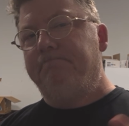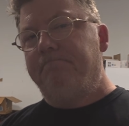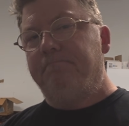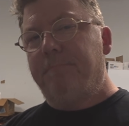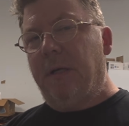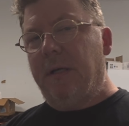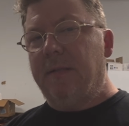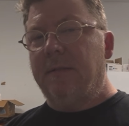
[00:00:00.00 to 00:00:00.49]

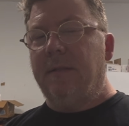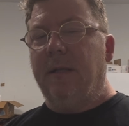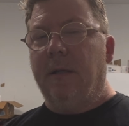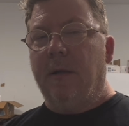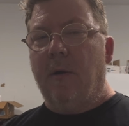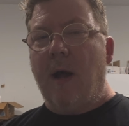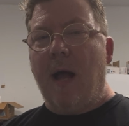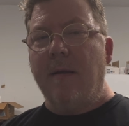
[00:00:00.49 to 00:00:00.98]
But,
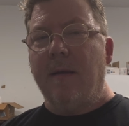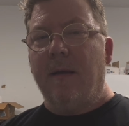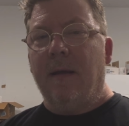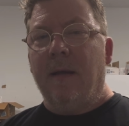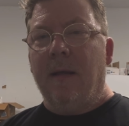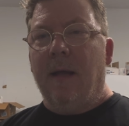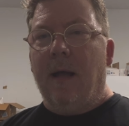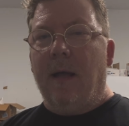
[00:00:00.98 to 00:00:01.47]

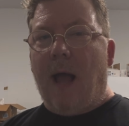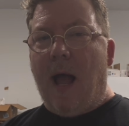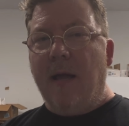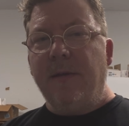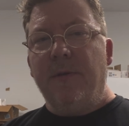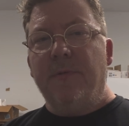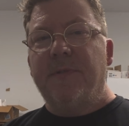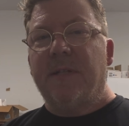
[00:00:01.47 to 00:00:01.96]
I
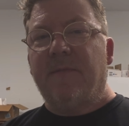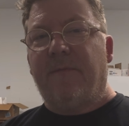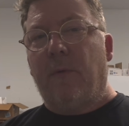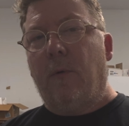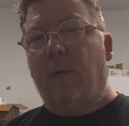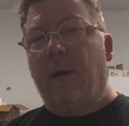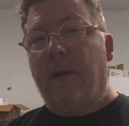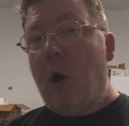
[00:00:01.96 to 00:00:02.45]
use it
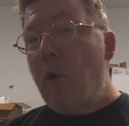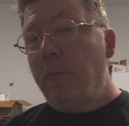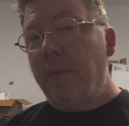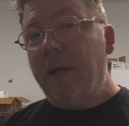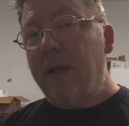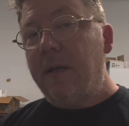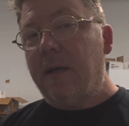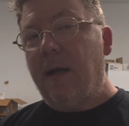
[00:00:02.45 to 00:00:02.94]
for the home
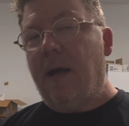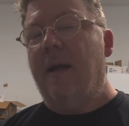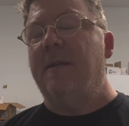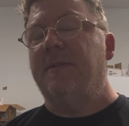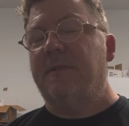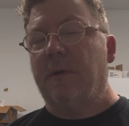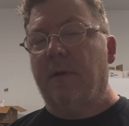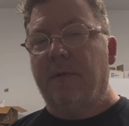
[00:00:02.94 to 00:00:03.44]
link. I
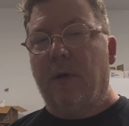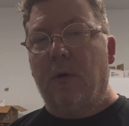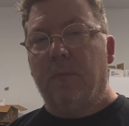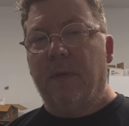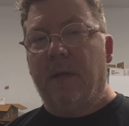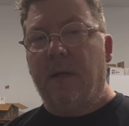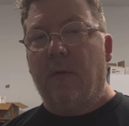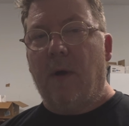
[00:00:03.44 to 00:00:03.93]
installed the home
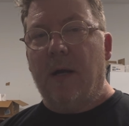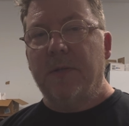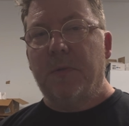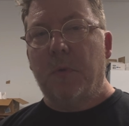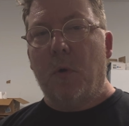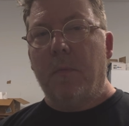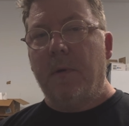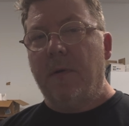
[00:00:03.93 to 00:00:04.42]
link garage
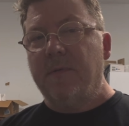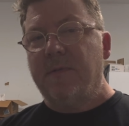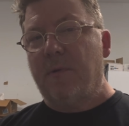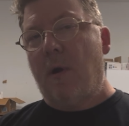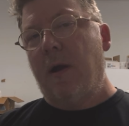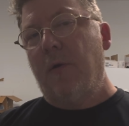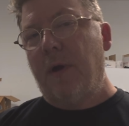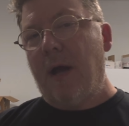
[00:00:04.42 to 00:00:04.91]
door opener, so
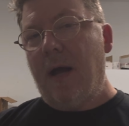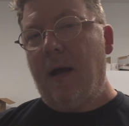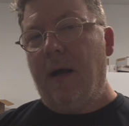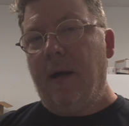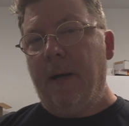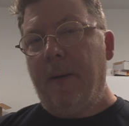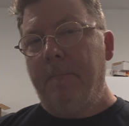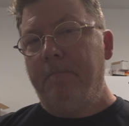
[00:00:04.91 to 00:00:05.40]
I go
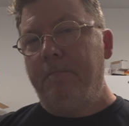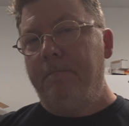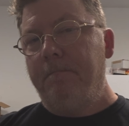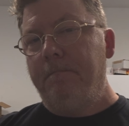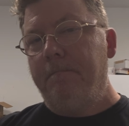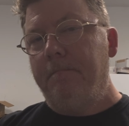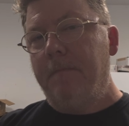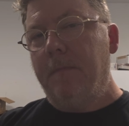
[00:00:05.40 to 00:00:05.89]
to
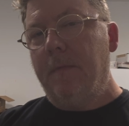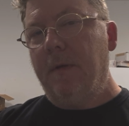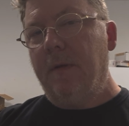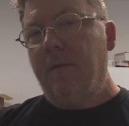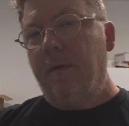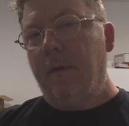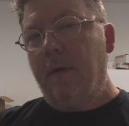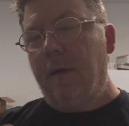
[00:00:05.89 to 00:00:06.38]

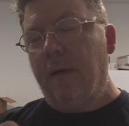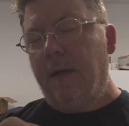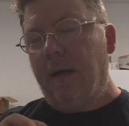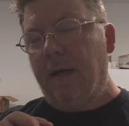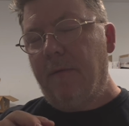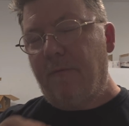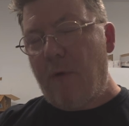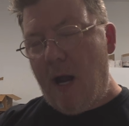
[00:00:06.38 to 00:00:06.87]

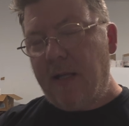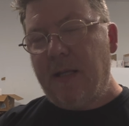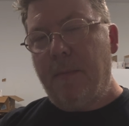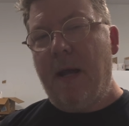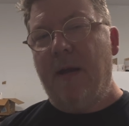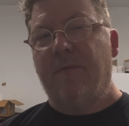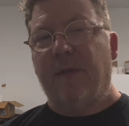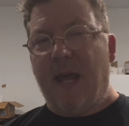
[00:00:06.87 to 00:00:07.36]
Ride
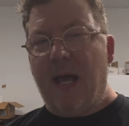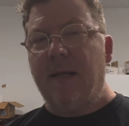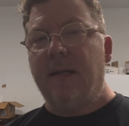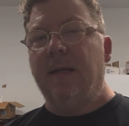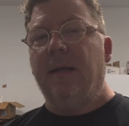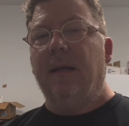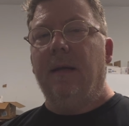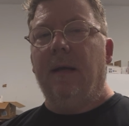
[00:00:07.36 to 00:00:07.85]
Command for
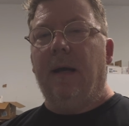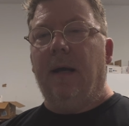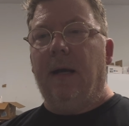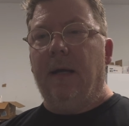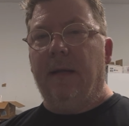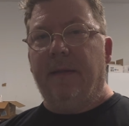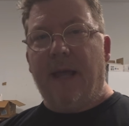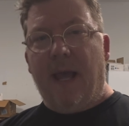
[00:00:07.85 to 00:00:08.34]
that.
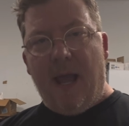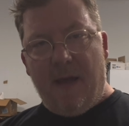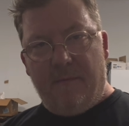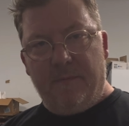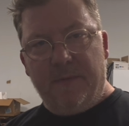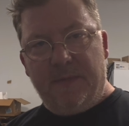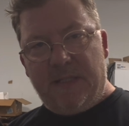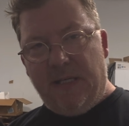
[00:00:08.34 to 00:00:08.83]
They
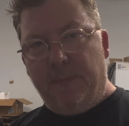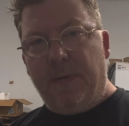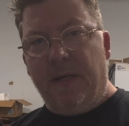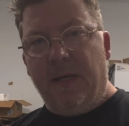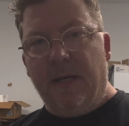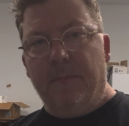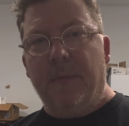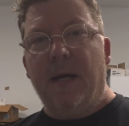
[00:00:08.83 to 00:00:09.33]
have
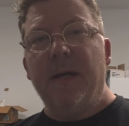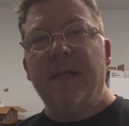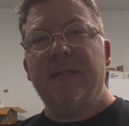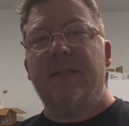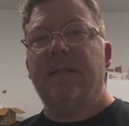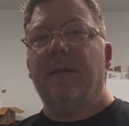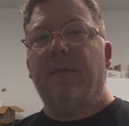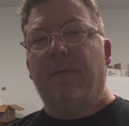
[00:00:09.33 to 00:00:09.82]

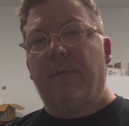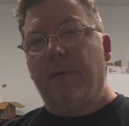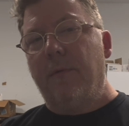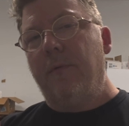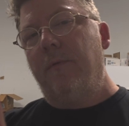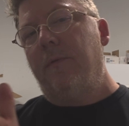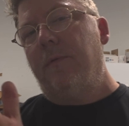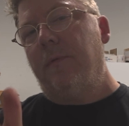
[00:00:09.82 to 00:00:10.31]
TPMS
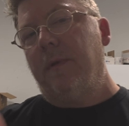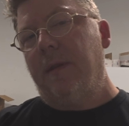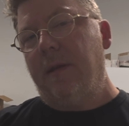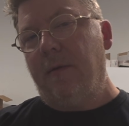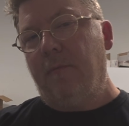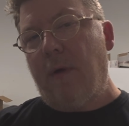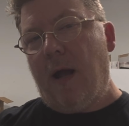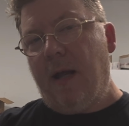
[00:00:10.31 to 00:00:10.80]
through
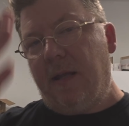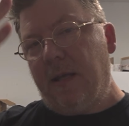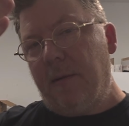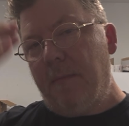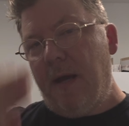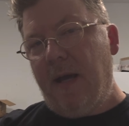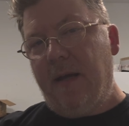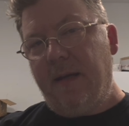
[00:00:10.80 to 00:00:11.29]
the Ride
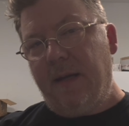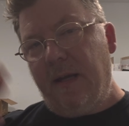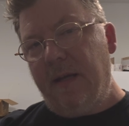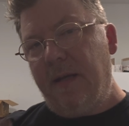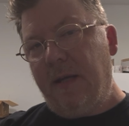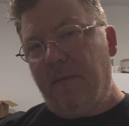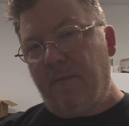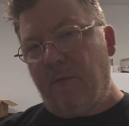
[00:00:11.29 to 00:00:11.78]
Command
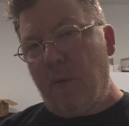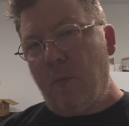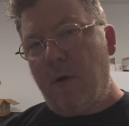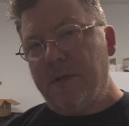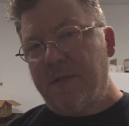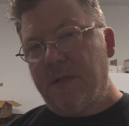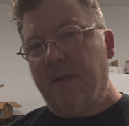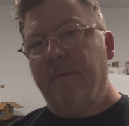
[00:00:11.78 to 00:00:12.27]
Indian firmware
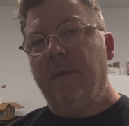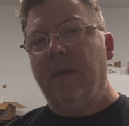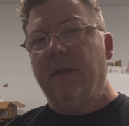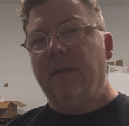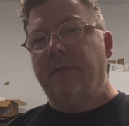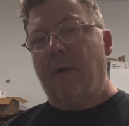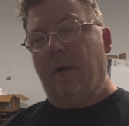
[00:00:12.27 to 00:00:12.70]
stuff, so I